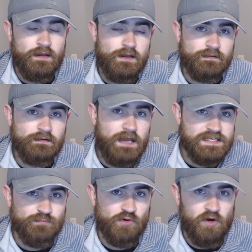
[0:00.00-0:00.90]
The
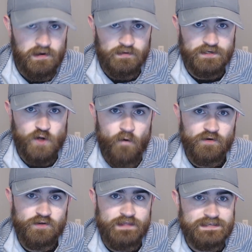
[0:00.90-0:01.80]
last pro I want to go
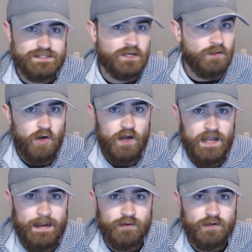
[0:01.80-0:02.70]
over that is
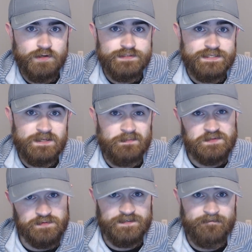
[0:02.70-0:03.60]
Clawhammer system
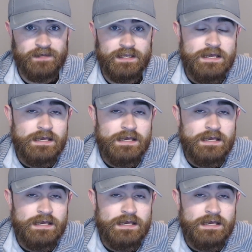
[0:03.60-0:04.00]
specific